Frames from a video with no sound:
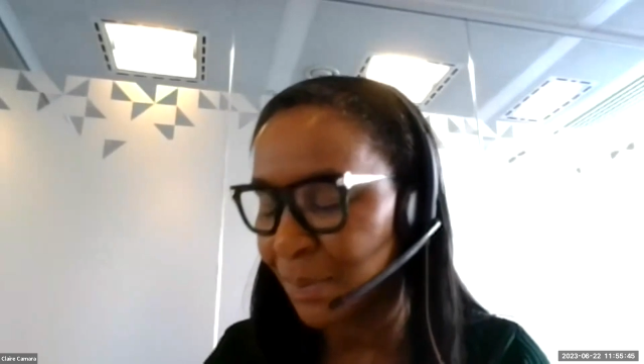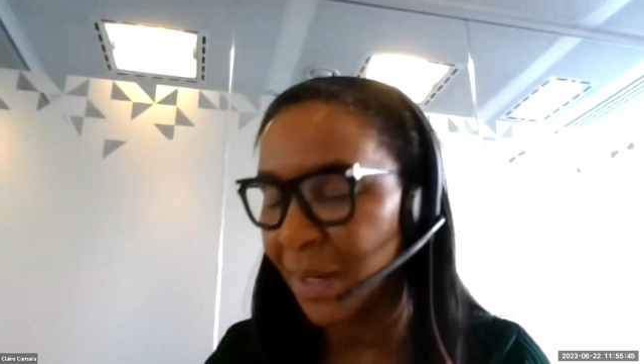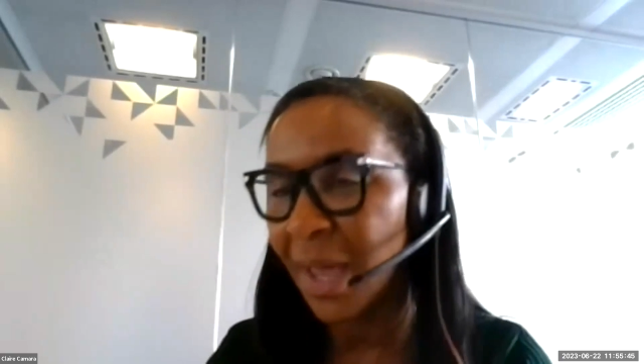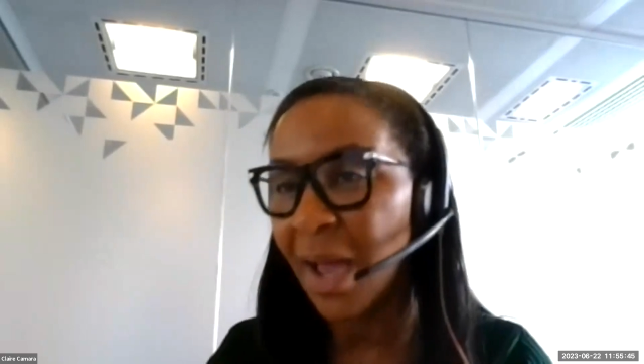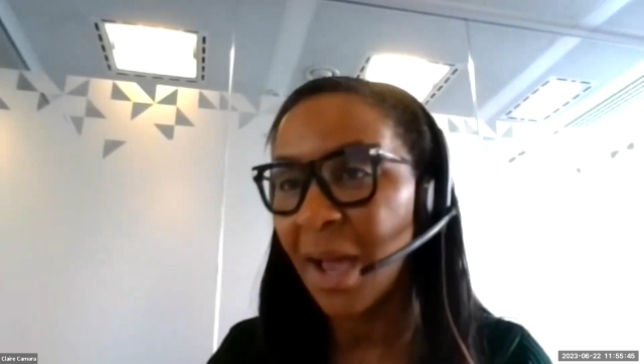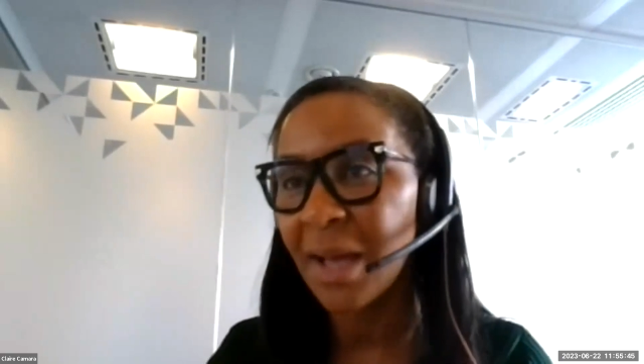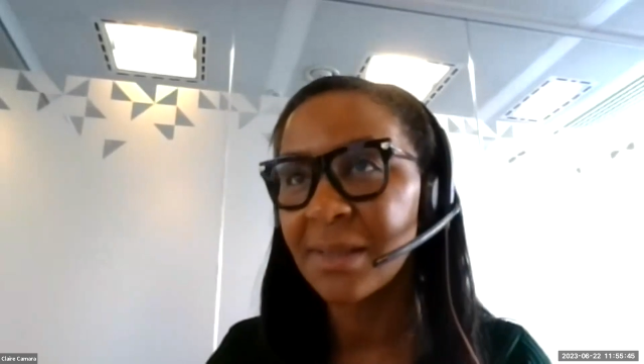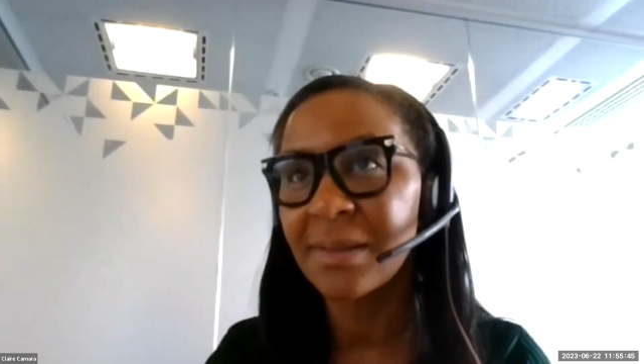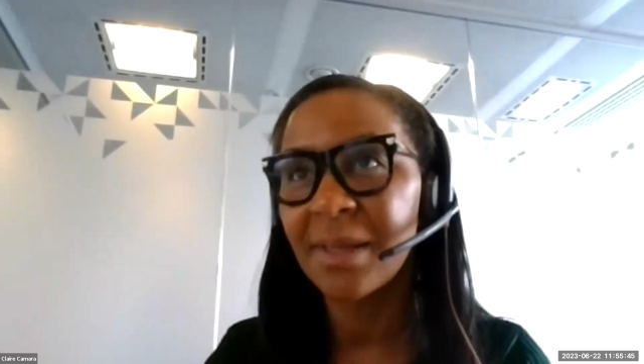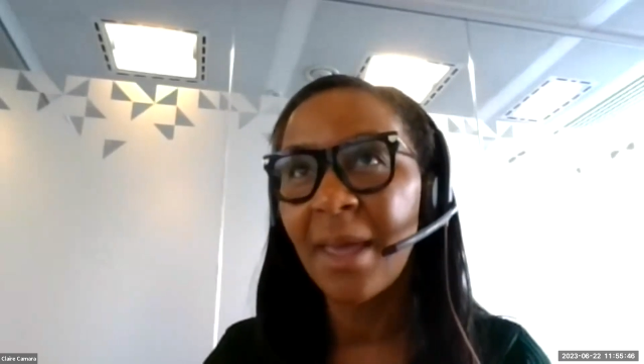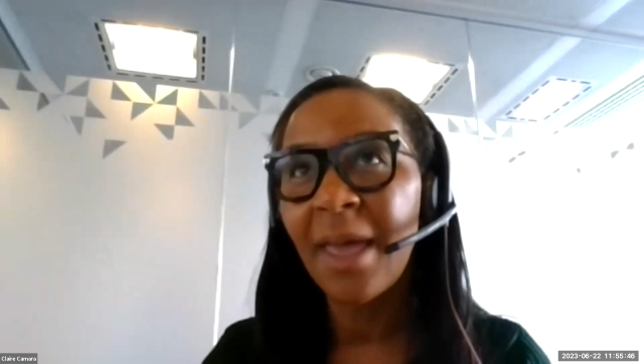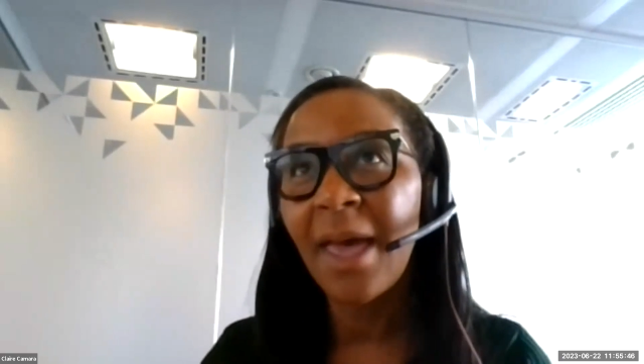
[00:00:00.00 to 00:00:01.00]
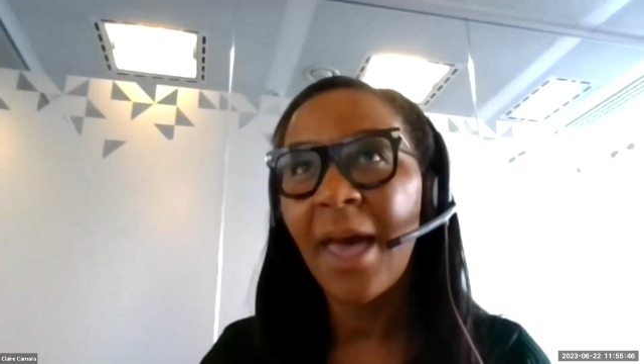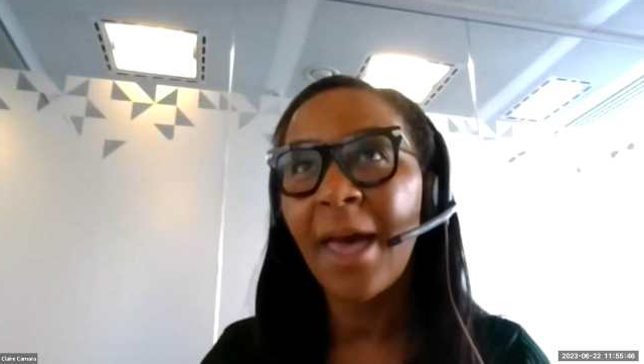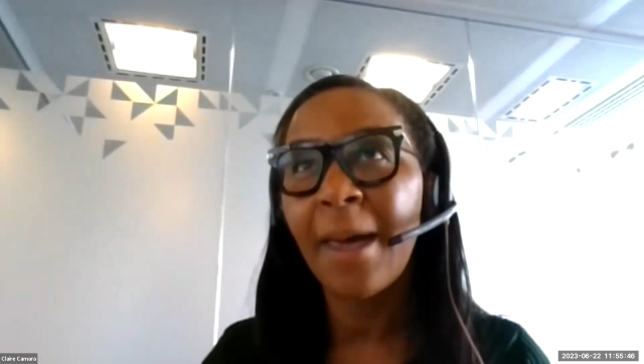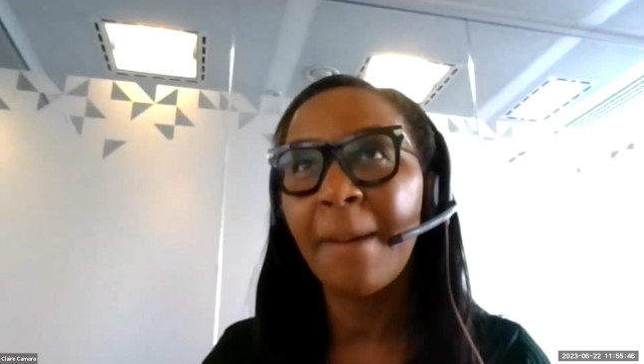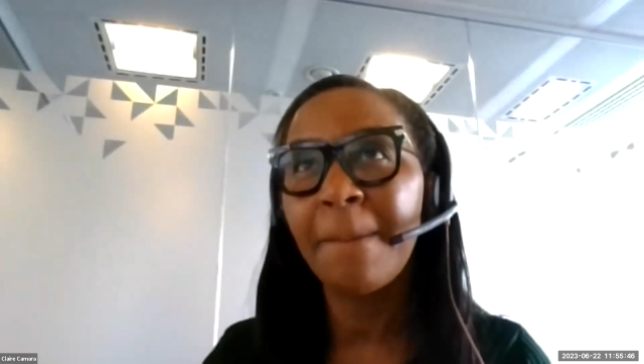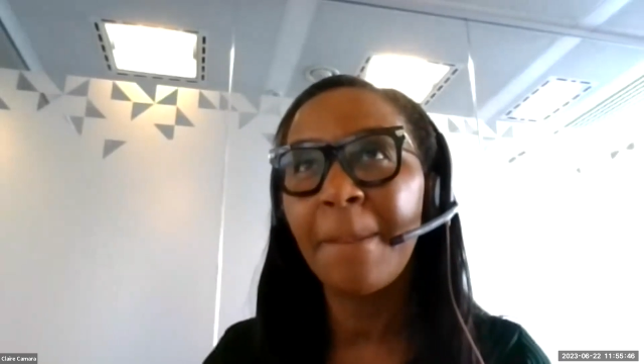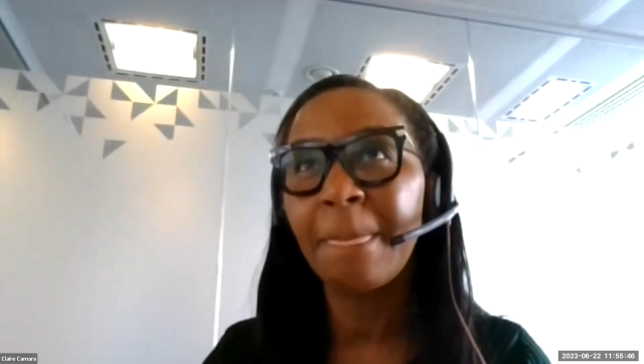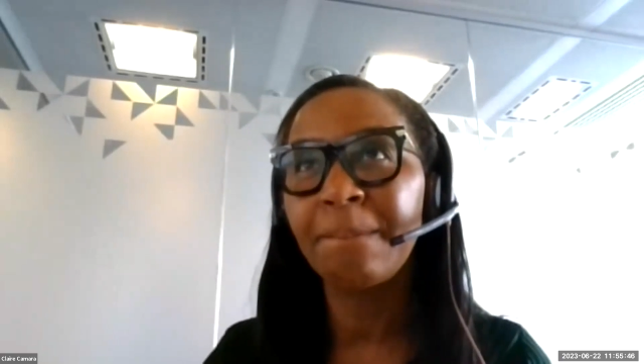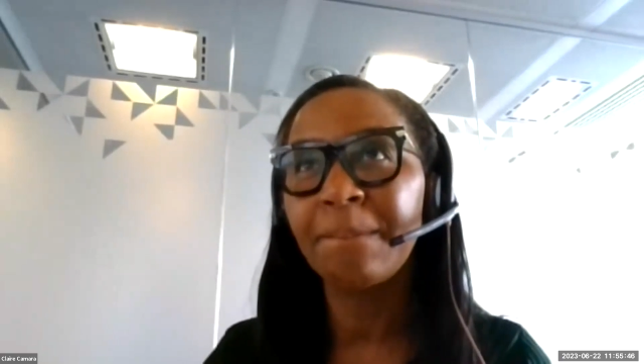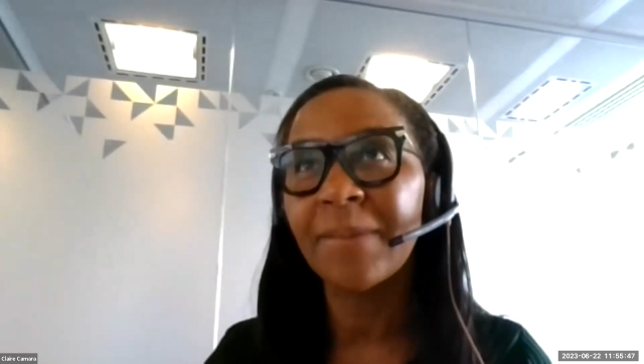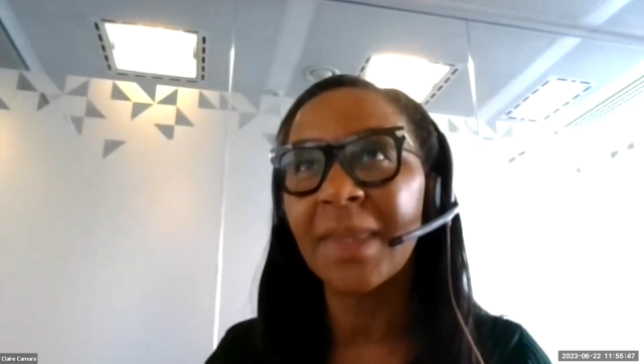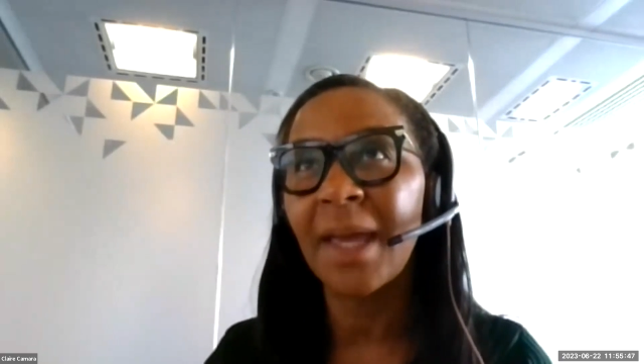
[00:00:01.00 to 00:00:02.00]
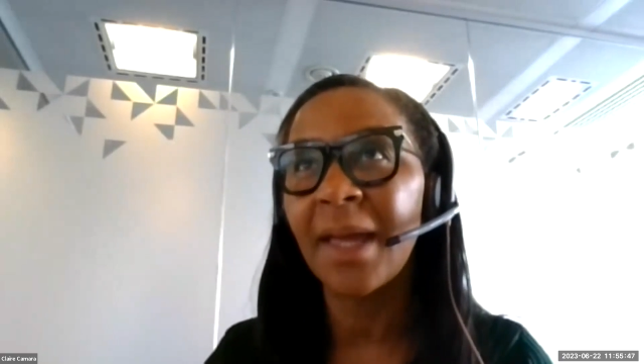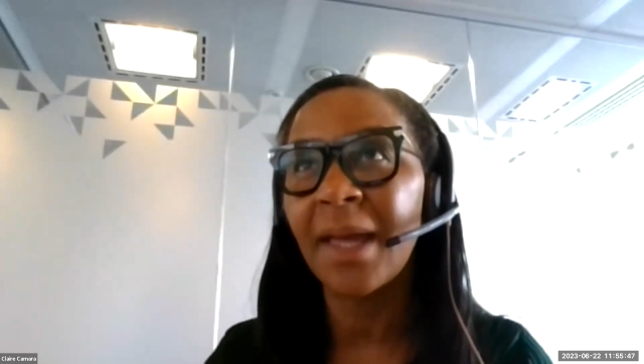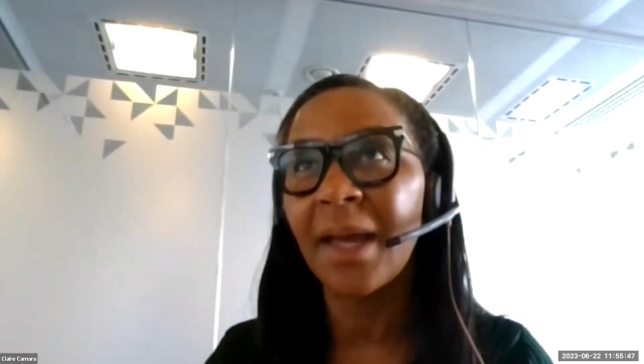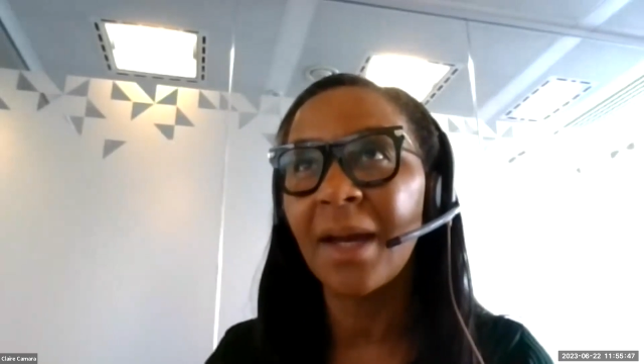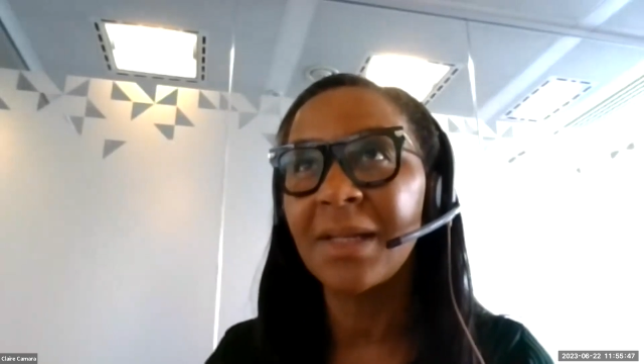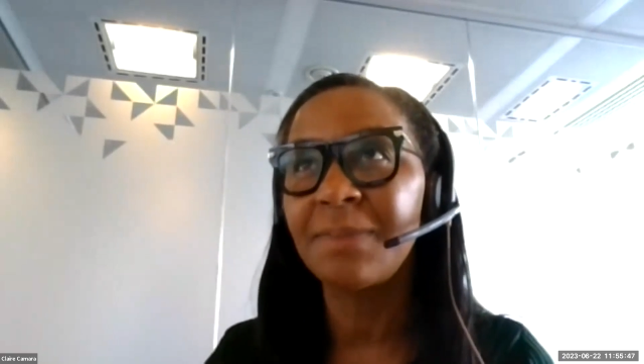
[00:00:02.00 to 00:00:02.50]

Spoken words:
plus I